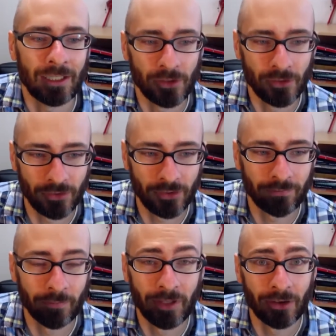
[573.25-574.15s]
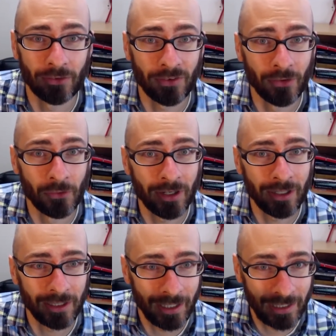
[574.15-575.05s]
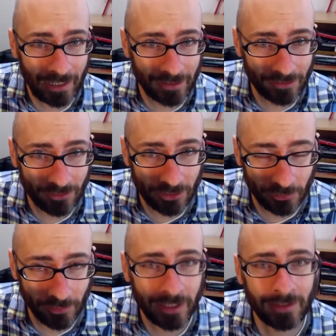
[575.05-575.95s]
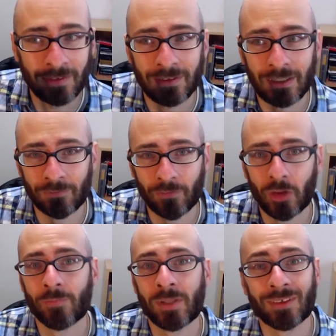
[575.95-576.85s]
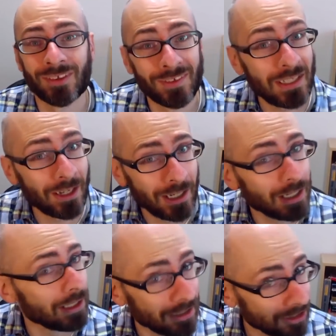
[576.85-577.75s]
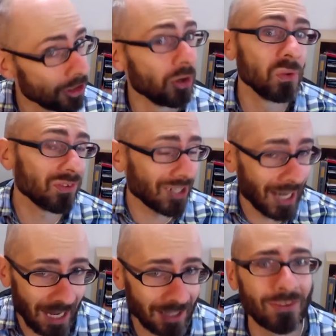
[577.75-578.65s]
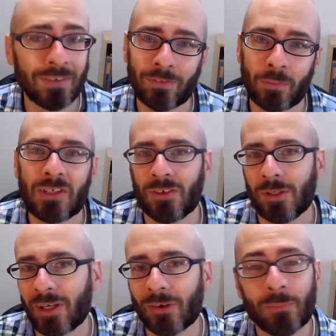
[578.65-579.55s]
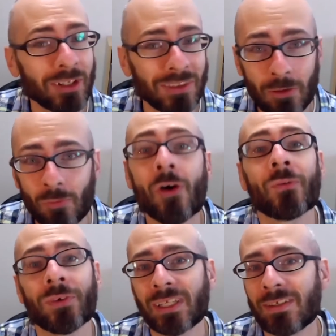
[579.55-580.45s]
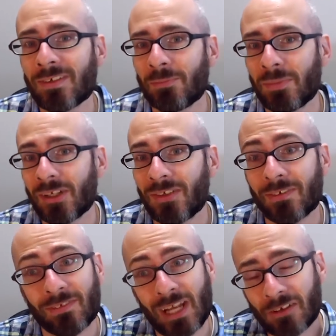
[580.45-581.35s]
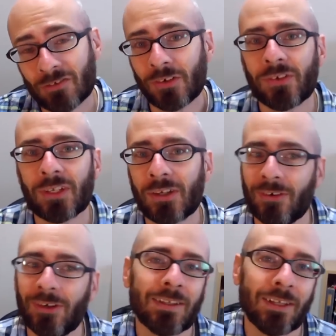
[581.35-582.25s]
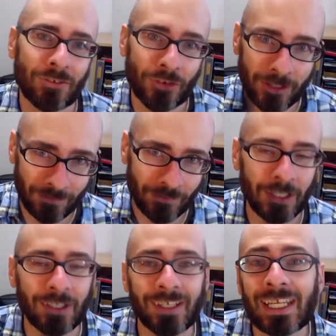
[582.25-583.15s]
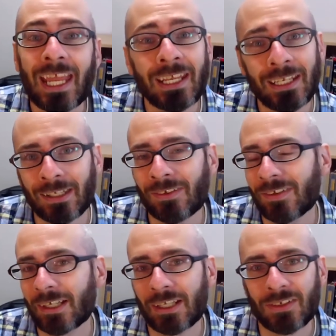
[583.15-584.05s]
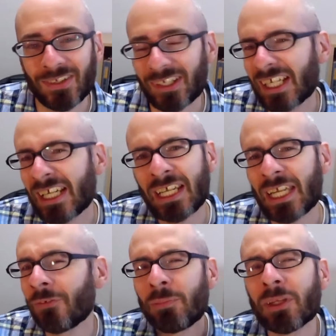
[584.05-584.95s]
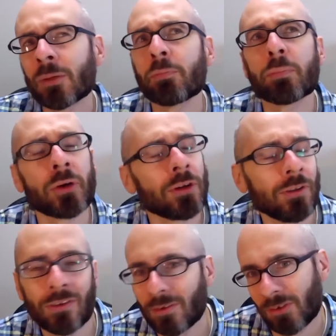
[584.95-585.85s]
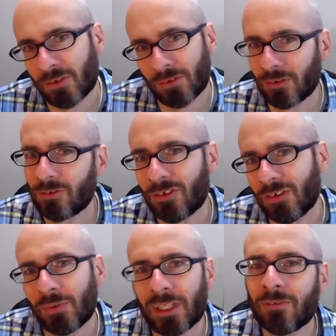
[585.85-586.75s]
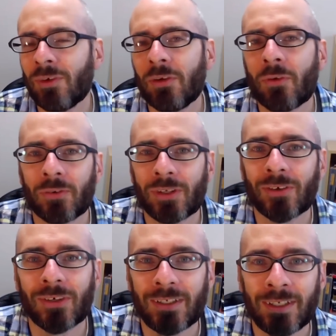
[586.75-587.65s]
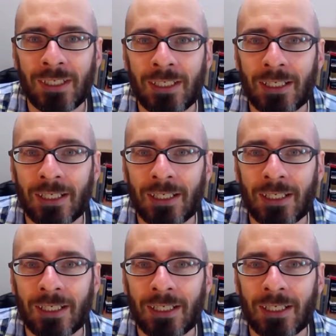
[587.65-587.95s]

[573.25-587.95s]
And it goes on from there. So, again, direct involvement that the CIA knows and has information about, but they won't release it because of national security. They tried to file it again, and the CIA said it would be a burdensome search, so we won't do it.